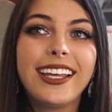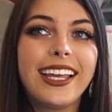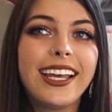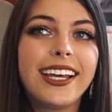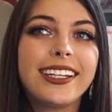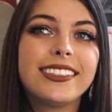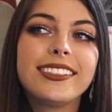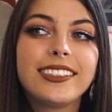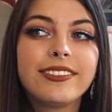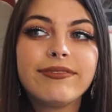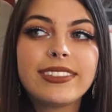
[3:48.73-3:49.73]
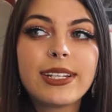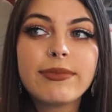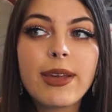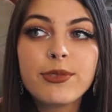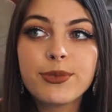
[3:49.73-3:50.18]
And
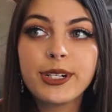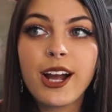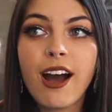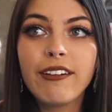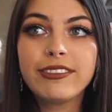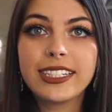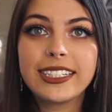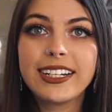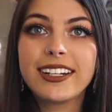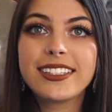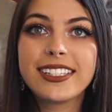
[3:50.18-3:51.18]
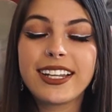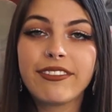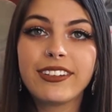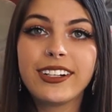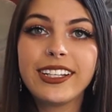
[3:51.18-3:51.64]
sometimes more often, and it's
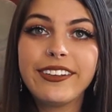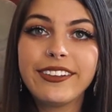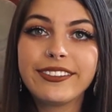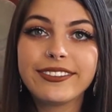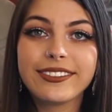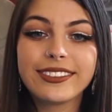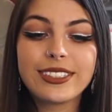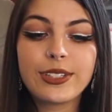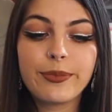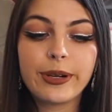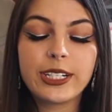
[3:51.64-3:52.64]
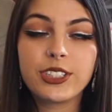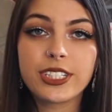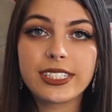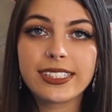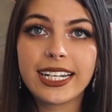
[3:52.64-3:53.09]
definitely super
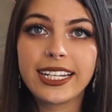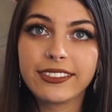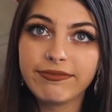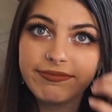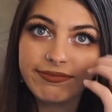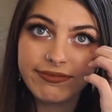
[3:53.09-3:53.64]
interesting.